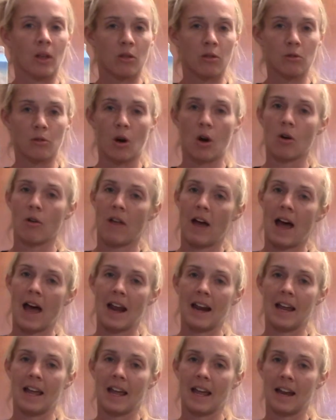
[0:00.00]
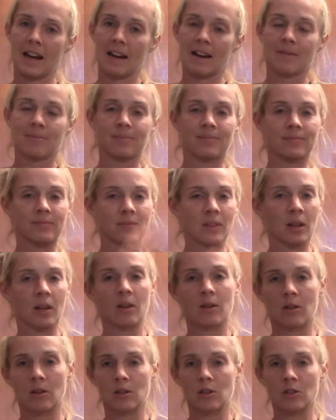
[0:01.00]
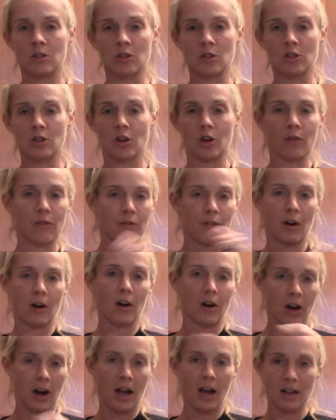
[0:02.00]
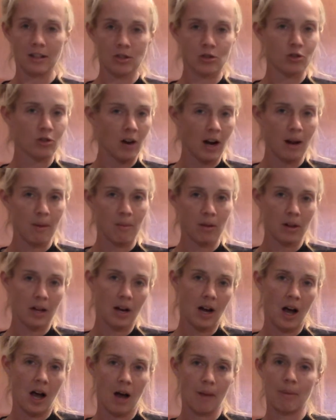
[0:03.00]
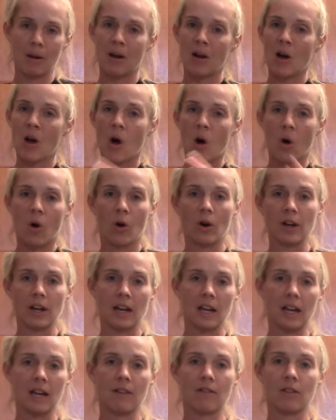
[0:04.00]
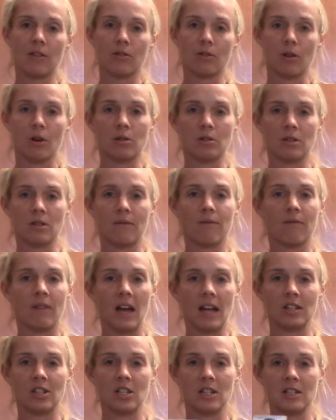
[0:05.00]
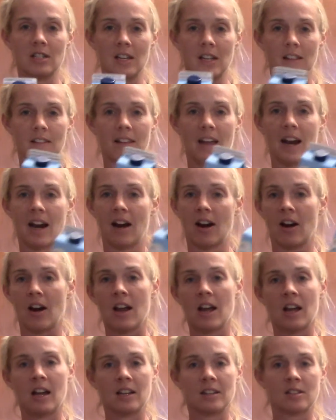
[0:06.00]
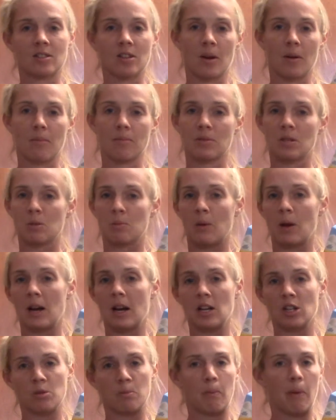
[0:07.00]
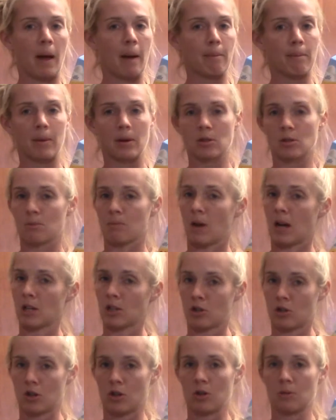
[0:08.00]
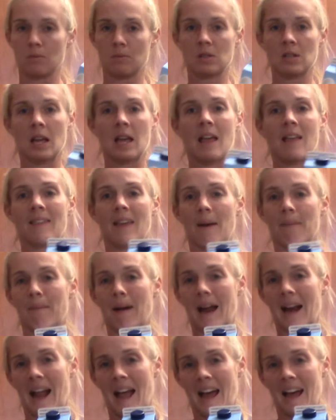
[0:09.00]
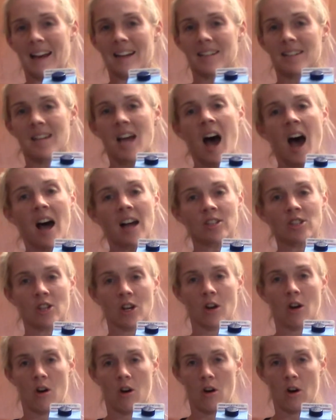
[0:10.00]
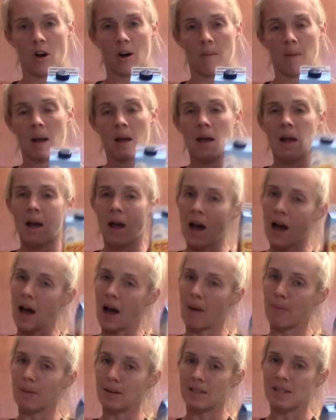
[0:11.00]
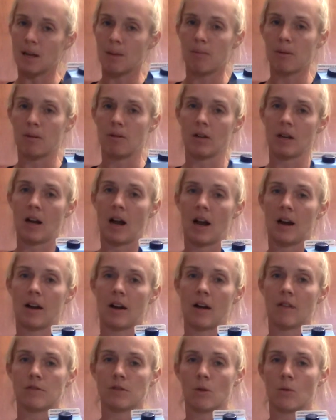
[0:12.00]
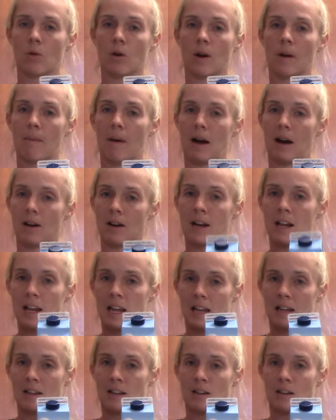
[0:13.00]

Throw that in, scramble it up, or you could even throw some veggies in there, some spinach, peppers, mushrooms. That might add a touch of carb, but typically not enough to worry about.